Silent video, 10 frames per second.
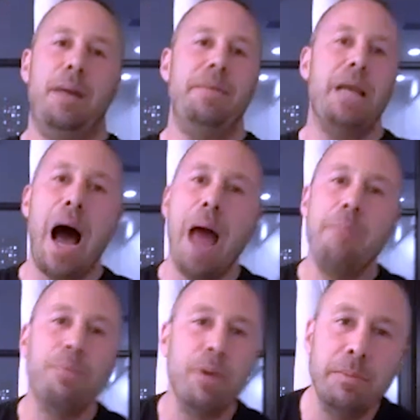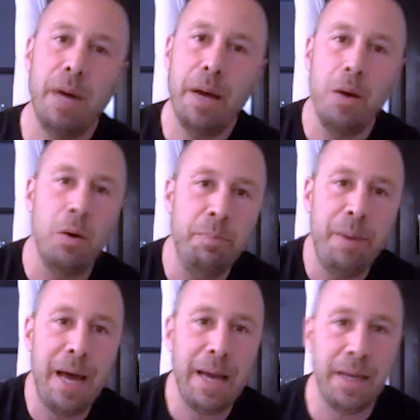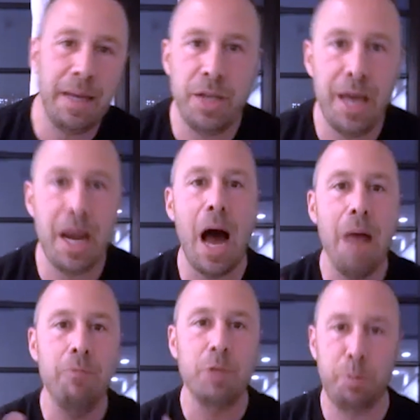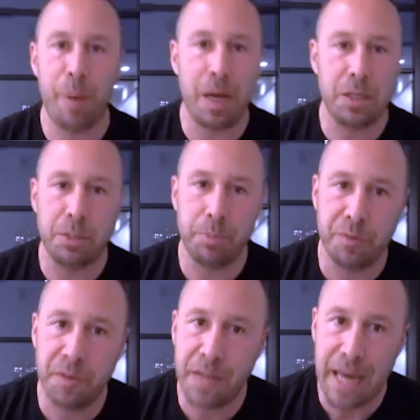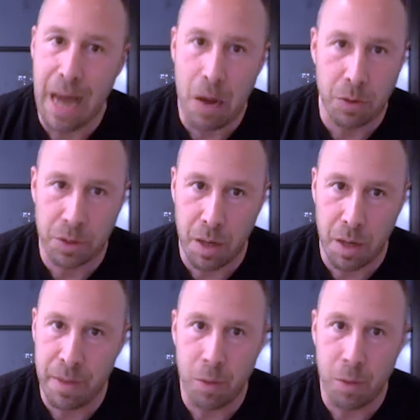I mean, I bring my own baggage, and I'm responsible for that outcome.